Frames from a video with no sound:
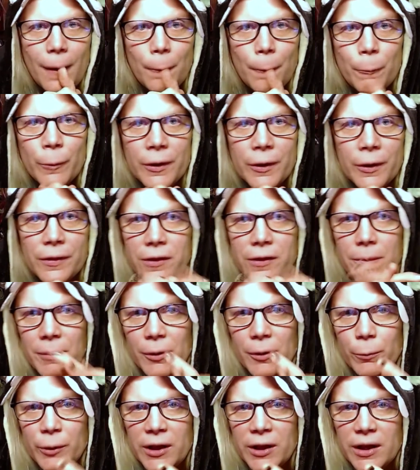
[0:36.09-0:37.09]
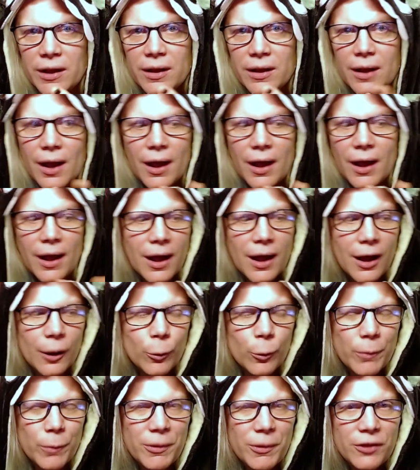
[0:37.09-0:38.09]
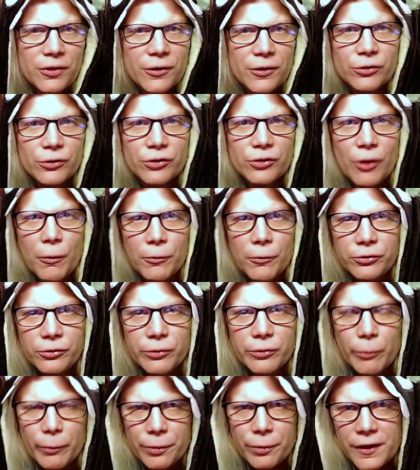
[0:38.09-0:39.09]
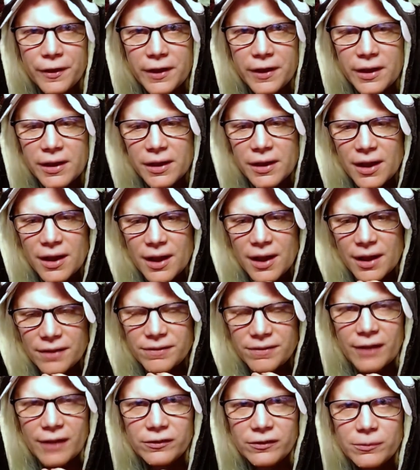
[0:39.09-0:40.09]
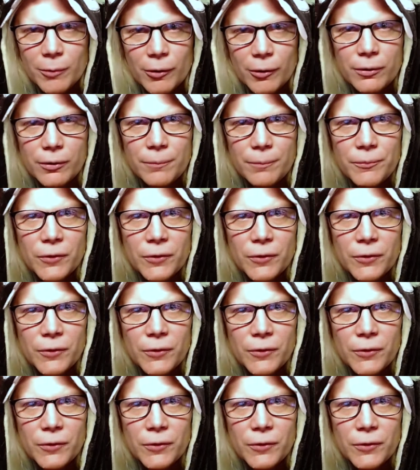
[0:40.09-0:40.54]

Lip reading: With Ubiquiti equipment, there's also the test mode.